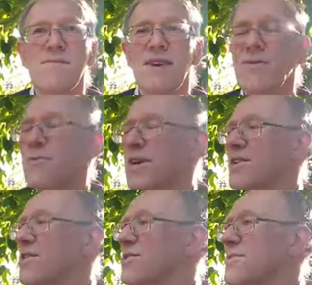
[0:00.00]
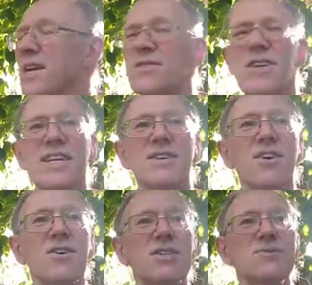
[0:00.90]
If we're good, we don't need
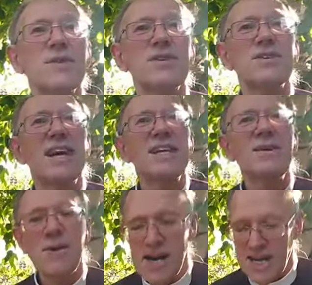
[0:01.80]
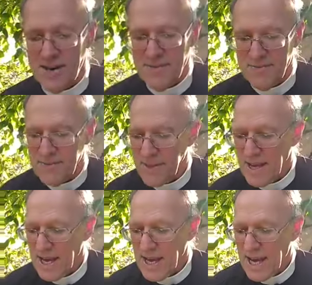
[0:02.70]
God because we're good anyway.
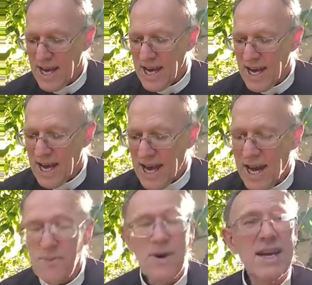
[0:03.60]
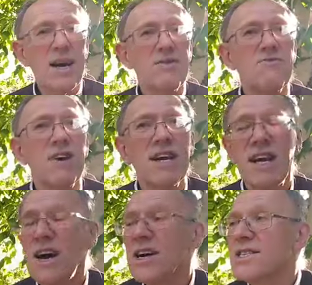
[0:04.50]
And we don't
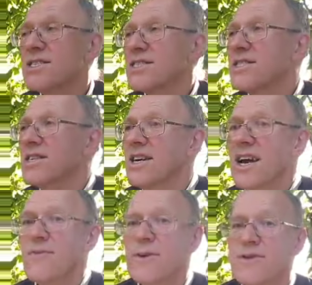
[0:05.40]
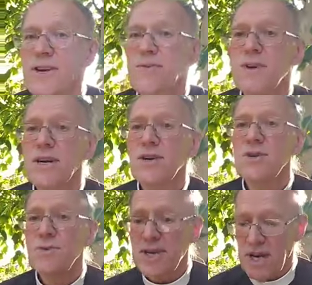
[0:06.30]
realize, if we think we're
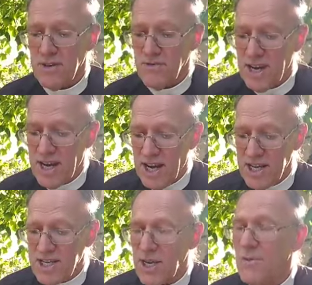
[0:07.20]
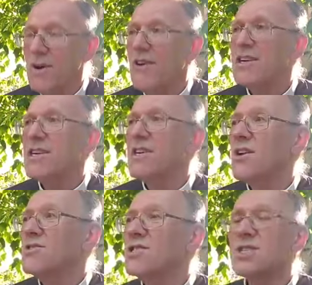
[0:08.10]
good, we don't realize that we're under
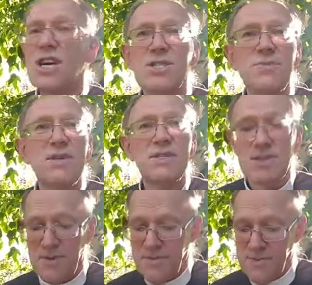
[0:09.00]
God's judgment.